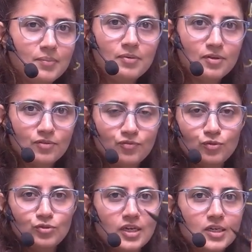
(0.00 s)
Maybe a
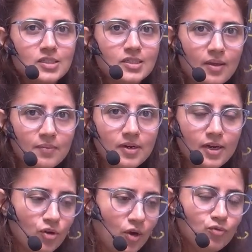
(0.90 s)
few seconds timer,
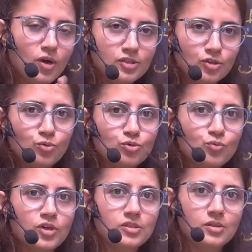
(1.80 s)
and you have to answer
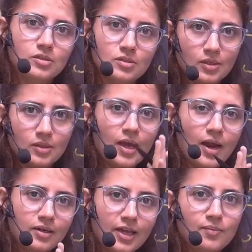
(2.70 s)
those questions in
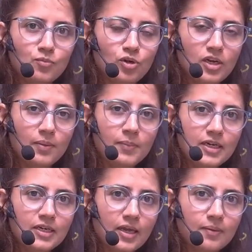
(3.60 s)
that time only,
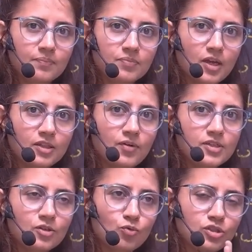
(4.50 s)
limited time.
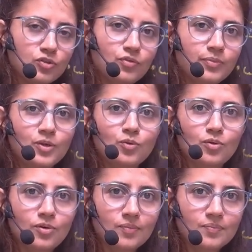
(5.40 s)
Otherwise, the question would be
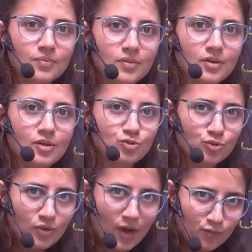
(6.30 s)
gone.
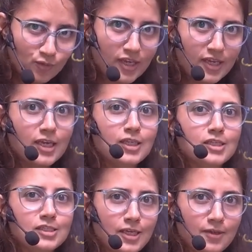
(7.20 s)
So you have to take care of
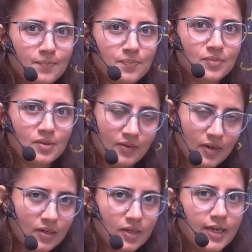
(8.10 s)
this thing,
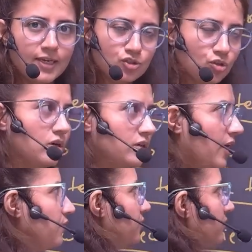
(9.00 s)
right? It's not
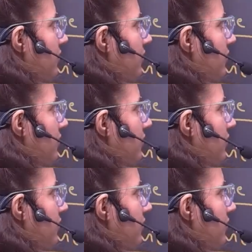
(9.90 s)
tough.